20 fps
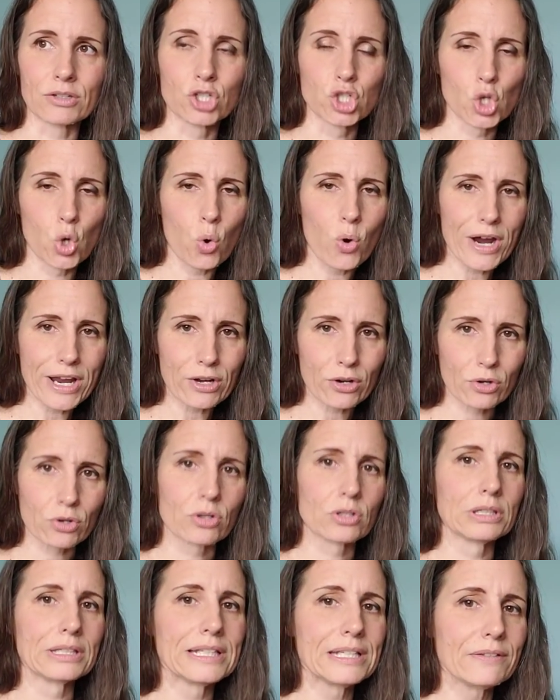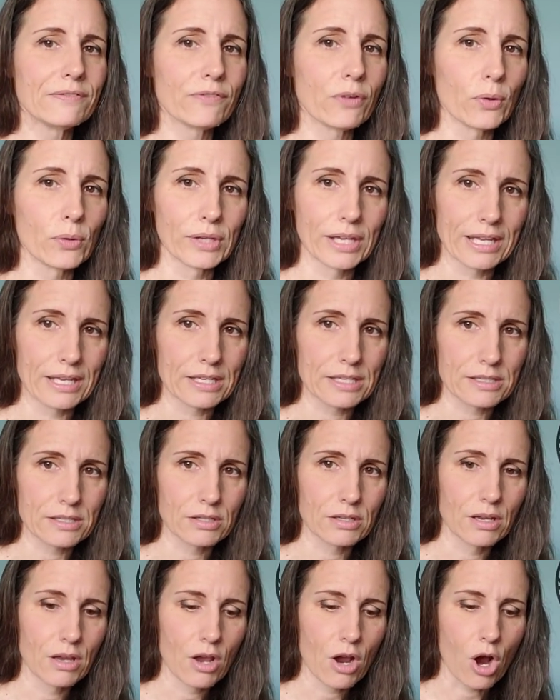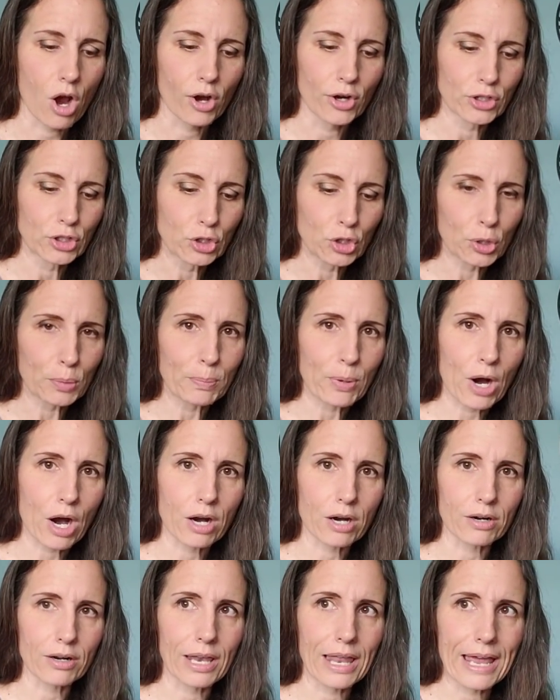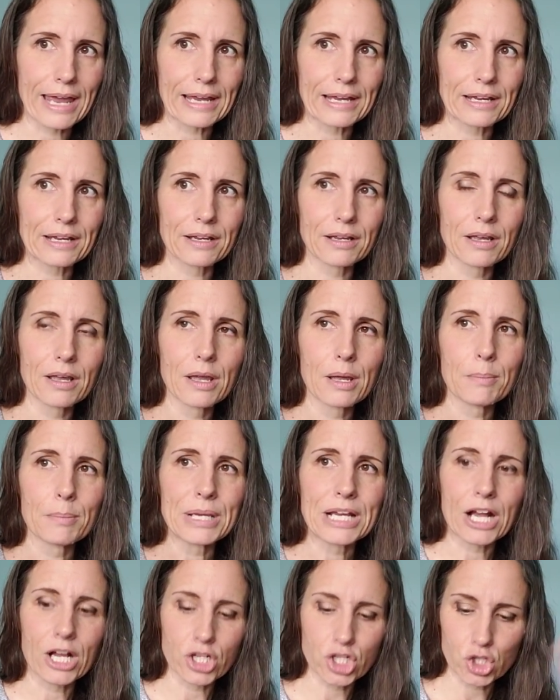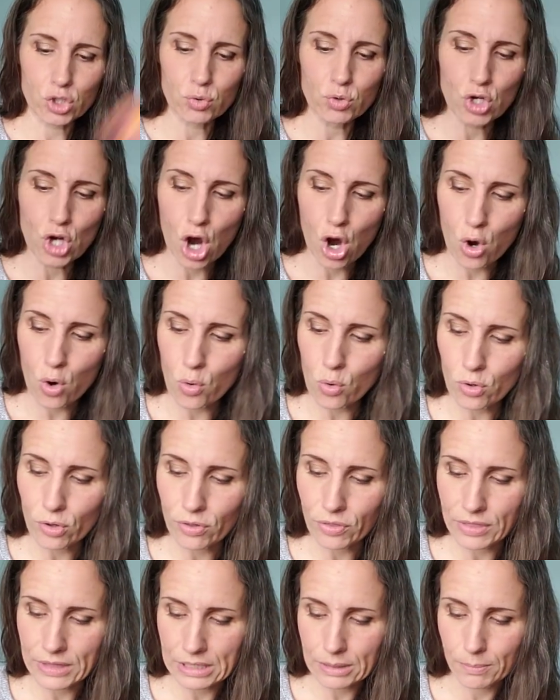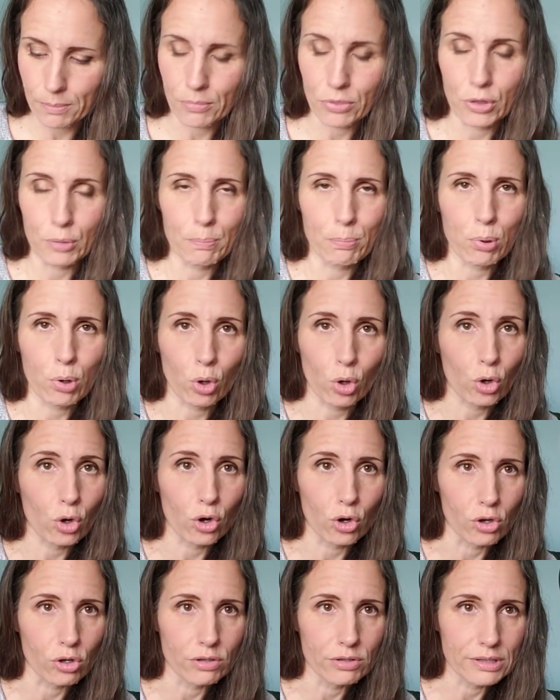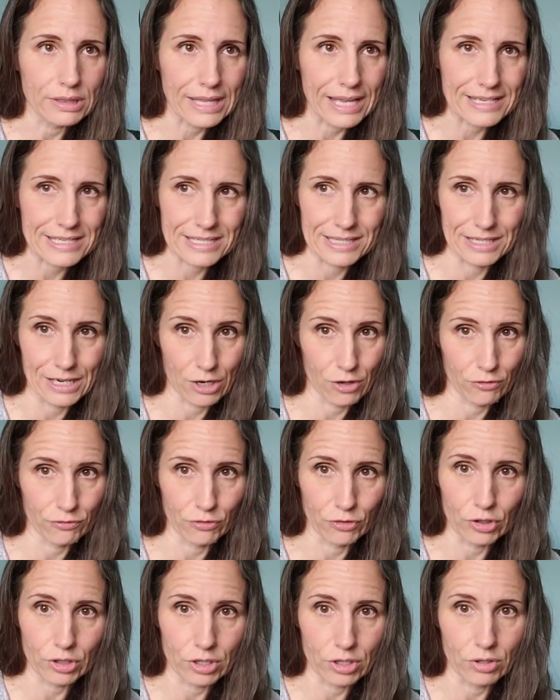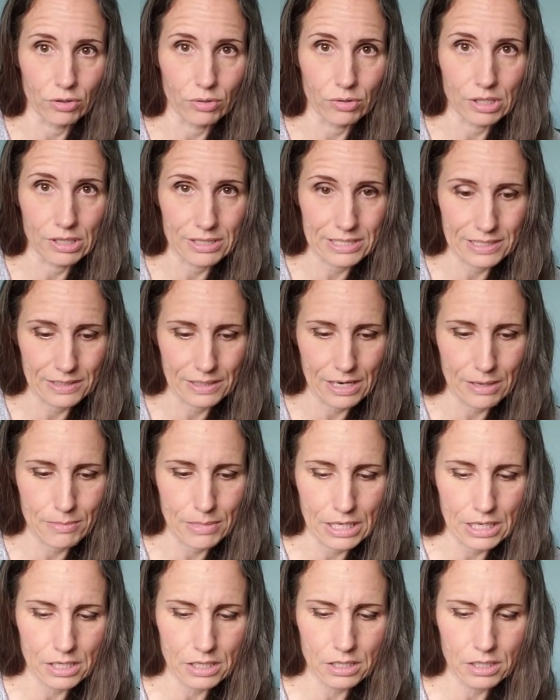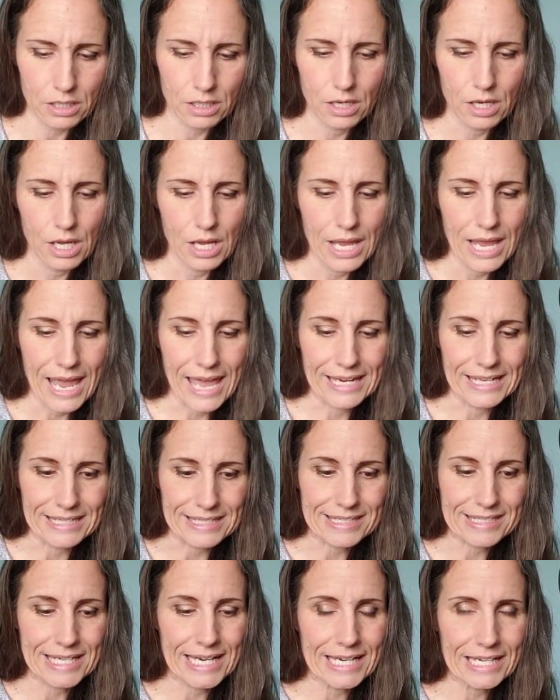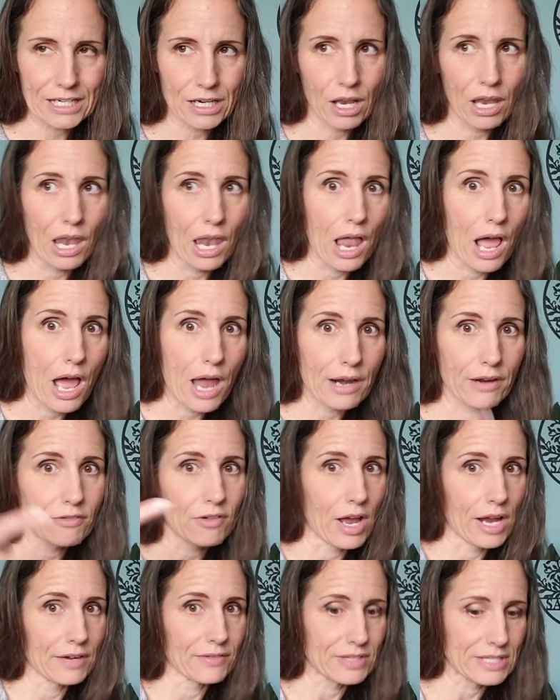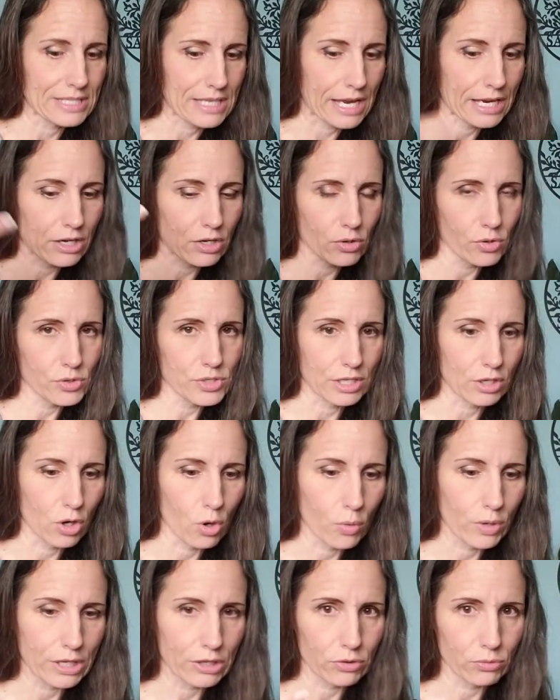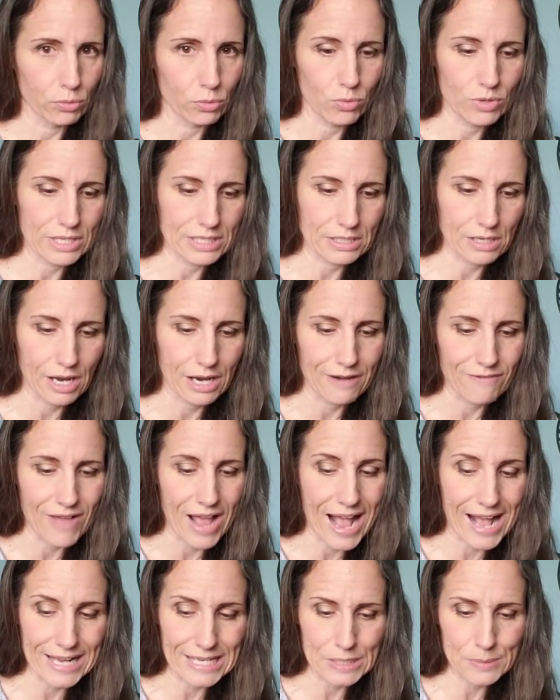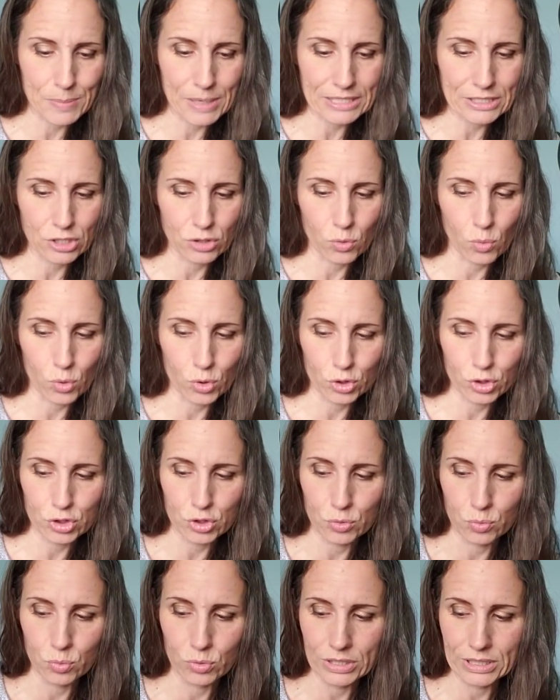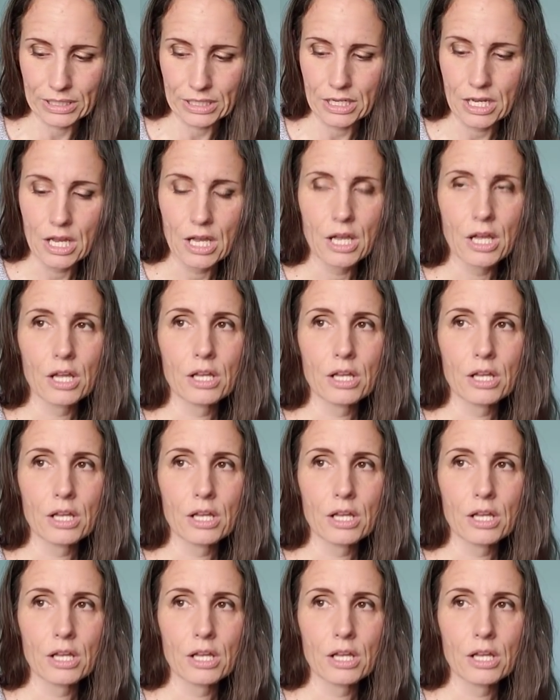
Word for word: joy or gleefulness on your part, like because you know the the pearl that's there for you. You see what I mean? And it's taken a lot of kind of cycles and going through this kind of aspect in order to really